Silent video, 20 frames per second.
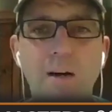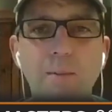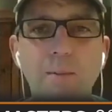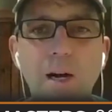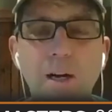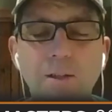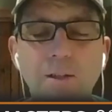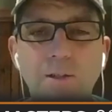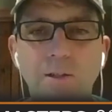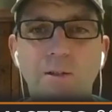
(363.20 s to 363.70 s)

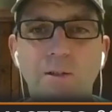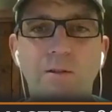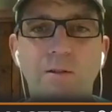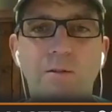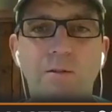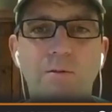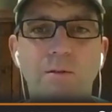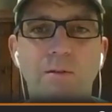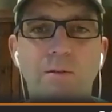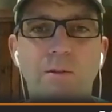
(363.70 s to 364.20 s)
about
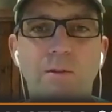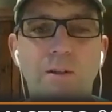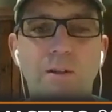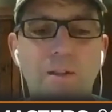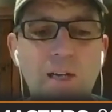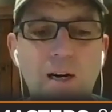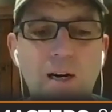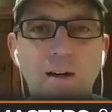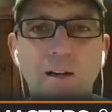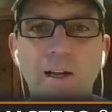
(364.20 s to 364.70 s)
you. Could
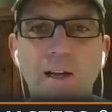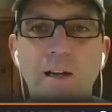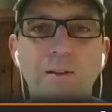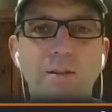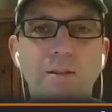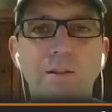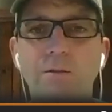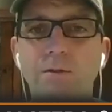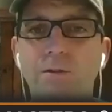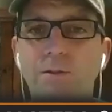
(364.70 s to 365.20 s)
care
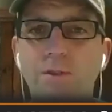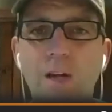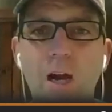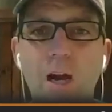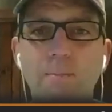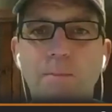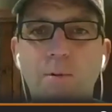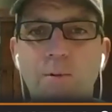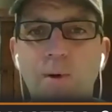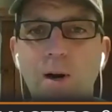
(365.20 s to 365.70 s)
less. You can
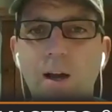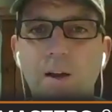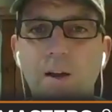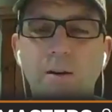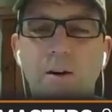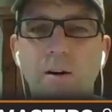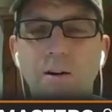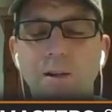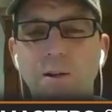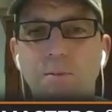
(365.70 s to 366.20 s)
stomp around
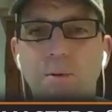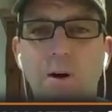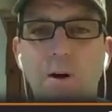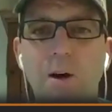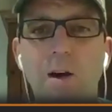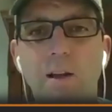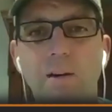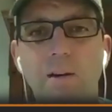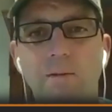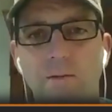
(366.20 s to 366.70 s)
all you
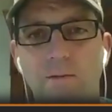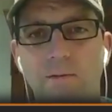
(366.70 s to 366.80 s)
want.